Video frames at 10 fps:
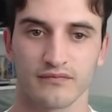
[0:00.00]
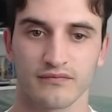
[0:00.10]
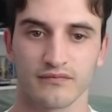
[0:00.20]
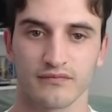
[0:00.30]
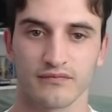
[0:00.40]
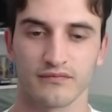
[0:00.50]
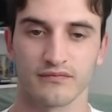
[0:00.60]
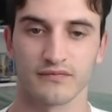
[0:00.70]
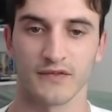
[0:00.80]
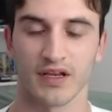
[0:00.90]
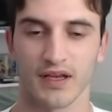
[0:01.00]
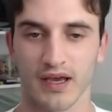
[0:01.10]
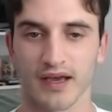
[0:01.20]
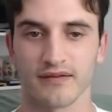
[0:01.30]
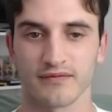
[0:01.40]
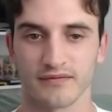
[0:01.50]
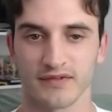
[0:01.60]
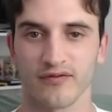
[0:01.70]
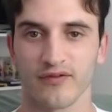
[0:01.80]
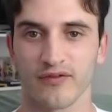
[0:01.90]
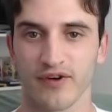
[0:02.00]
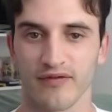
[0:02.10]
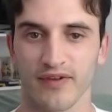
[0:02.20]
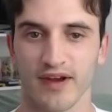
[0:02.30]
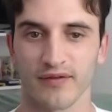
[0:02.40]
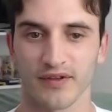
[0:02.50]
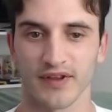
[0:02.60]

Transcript: I trained him up to be able to face Kingdra along with his new